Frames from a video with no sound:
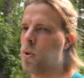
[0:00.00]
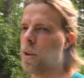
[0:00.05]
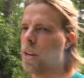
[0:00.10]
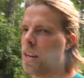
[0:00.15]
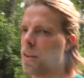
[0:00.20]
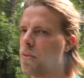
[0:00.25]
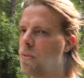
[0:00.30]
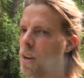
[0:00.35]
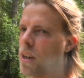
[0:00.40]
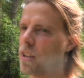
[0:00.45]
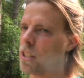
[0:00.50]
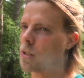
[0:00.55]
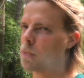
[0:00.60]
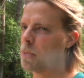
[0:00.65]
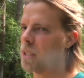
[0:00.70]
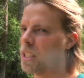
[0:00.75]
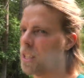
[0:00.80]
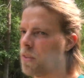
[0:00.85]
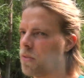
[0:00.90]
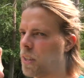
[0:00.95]
in a very
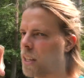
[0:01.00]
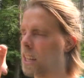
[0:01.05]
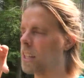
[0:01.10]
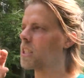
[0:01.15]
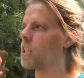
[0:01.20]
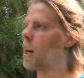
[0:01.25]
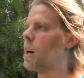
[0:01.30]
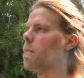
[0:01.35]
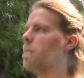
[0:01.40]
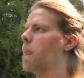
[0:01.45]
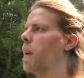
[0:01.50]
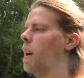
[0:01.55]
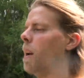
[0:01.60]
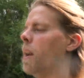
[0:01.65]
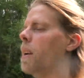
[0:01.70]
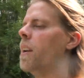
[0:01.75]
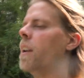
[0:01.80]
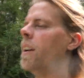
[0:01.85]
specific example,